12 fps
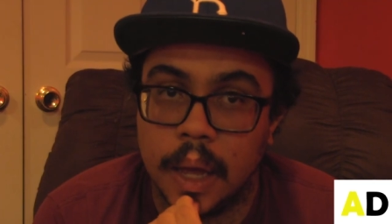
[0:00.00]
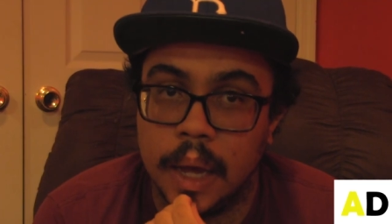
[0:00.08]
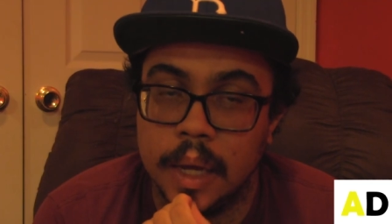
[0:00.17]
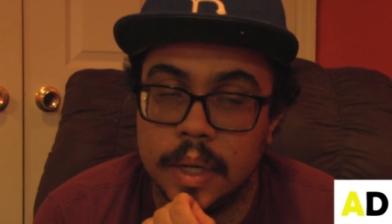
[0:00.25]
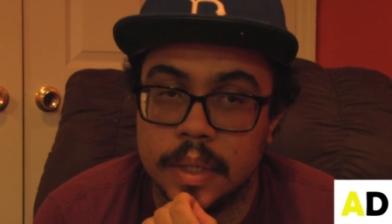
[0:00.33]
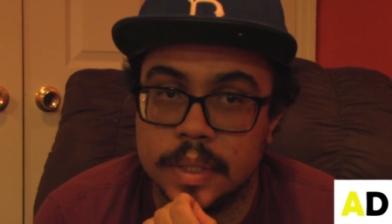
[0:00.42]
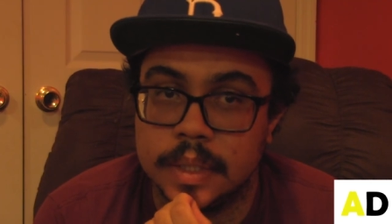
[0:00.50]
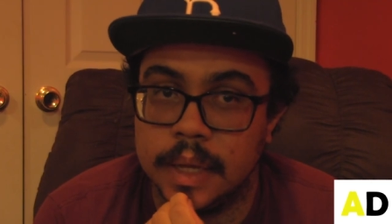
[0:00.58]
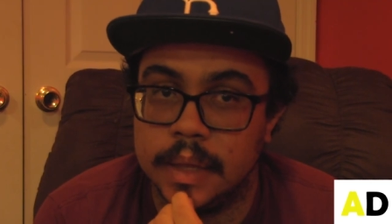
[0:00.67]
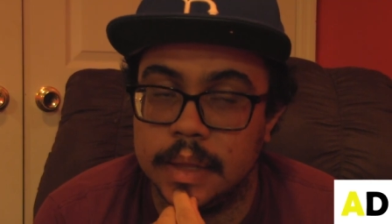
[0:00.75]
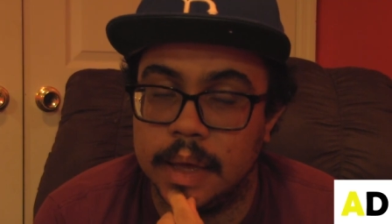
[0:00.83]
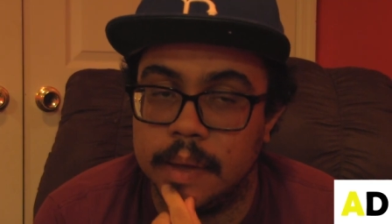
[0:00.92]
I
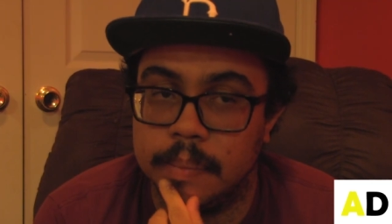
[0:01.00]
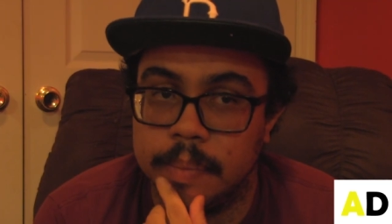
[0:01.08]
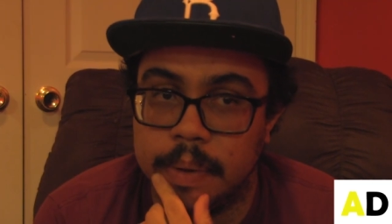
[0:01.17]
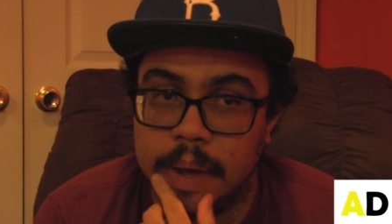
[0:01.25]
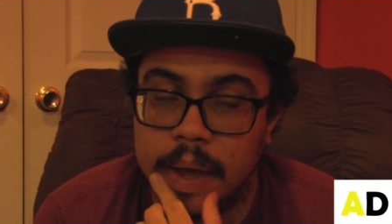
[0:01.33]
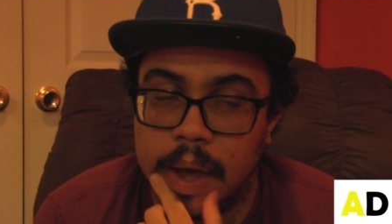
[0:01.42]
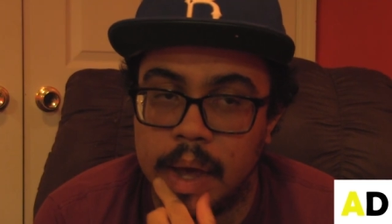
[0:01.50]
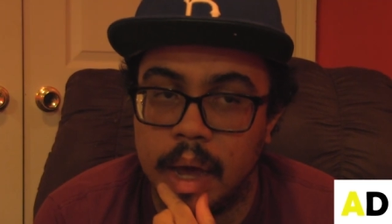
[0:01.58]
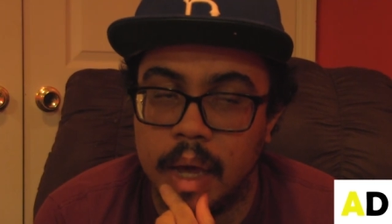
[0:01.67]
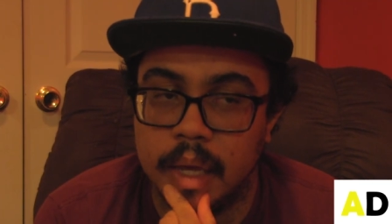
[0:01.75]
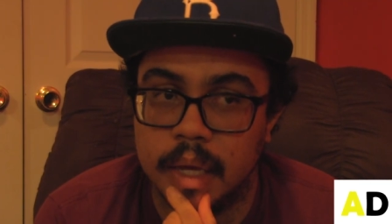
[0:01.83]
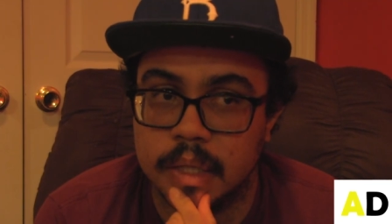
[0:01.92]
understand that, but
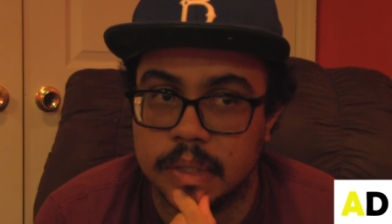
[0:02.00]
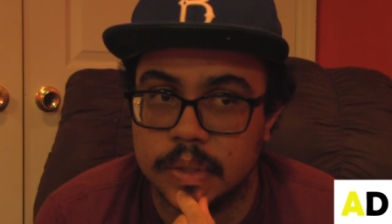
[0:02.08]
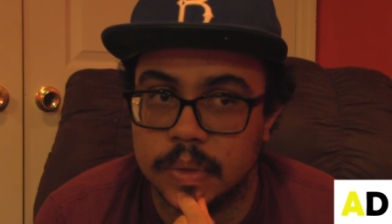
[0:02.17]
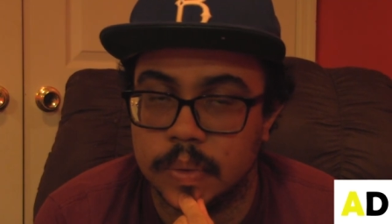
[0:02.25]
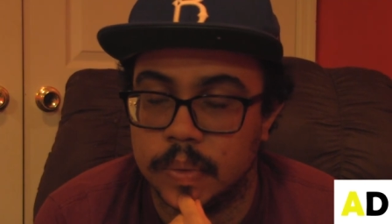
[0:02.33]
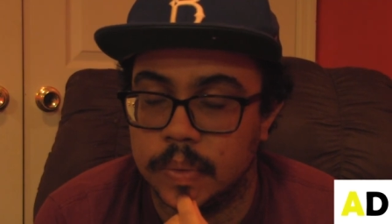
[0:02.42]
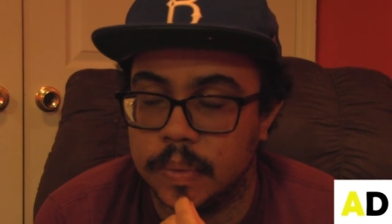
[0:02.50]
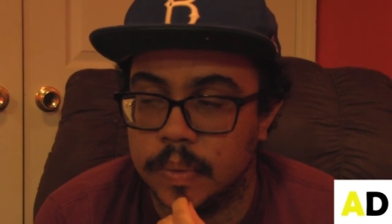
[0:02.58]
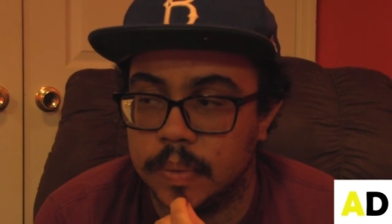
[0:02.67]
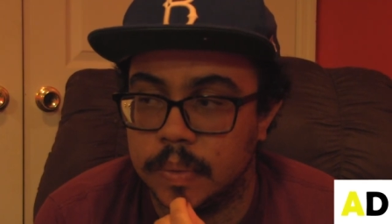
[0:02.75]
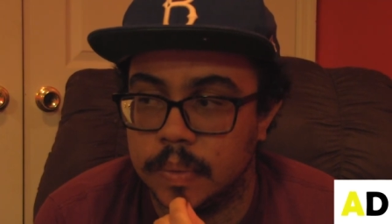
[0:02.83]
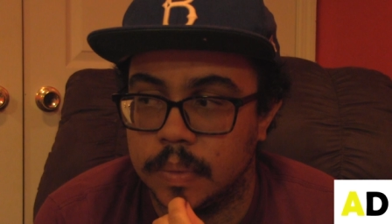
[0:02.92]
I guess
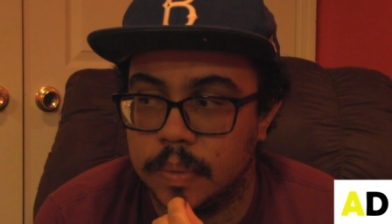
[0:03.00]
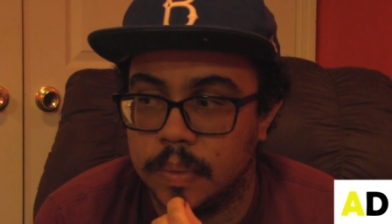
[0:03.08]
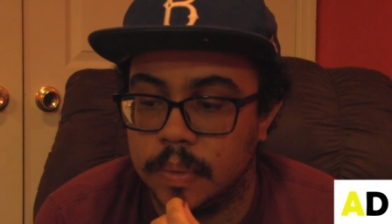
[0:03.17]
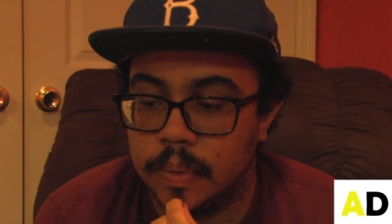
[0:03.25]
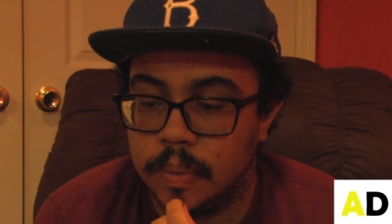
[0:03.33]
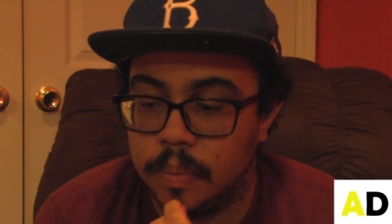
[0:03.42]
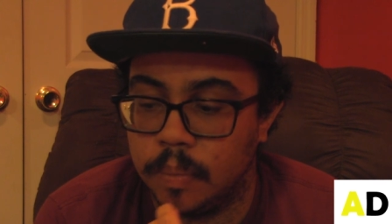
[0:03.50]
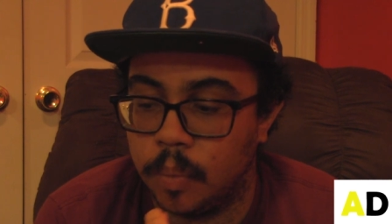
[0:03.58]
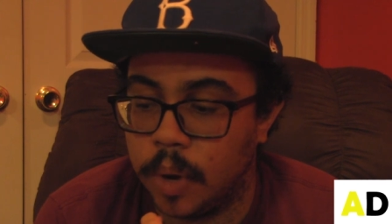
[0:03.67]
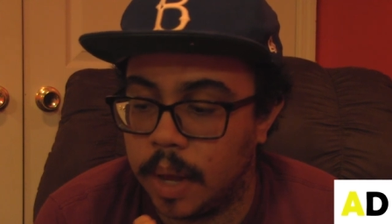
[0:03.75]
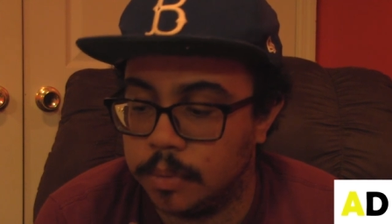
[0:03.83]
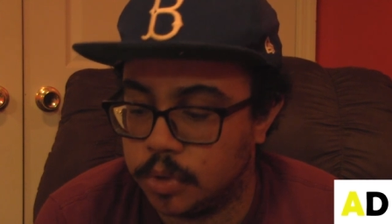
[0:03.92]

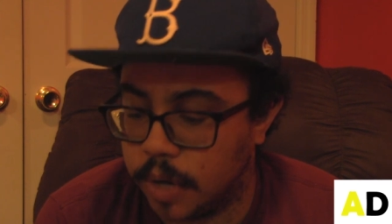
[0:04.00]
what I'm